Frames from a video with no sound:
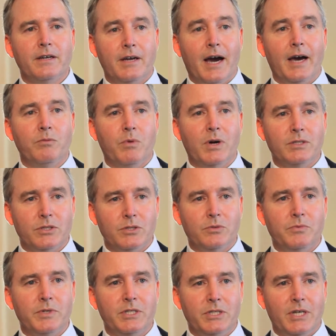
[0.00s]
God wants to
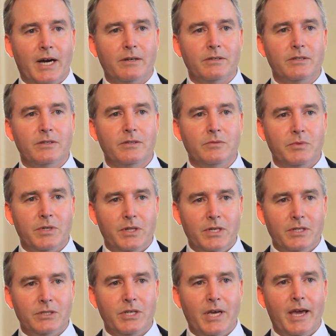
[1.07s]
reach out with
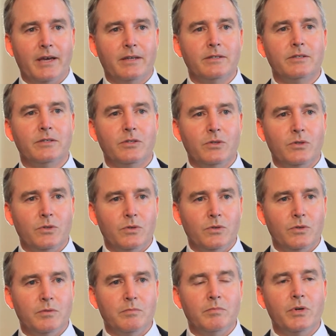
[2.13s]
His hand
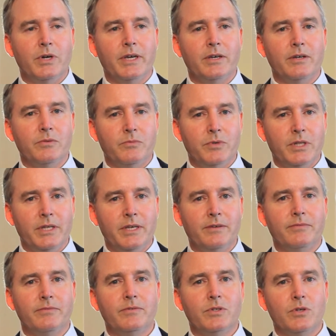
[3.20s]
to bring
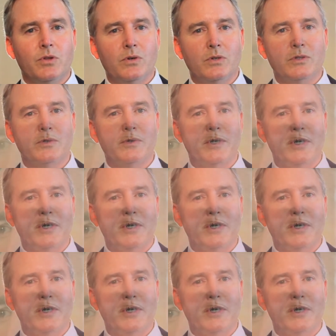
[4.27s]
relief to those who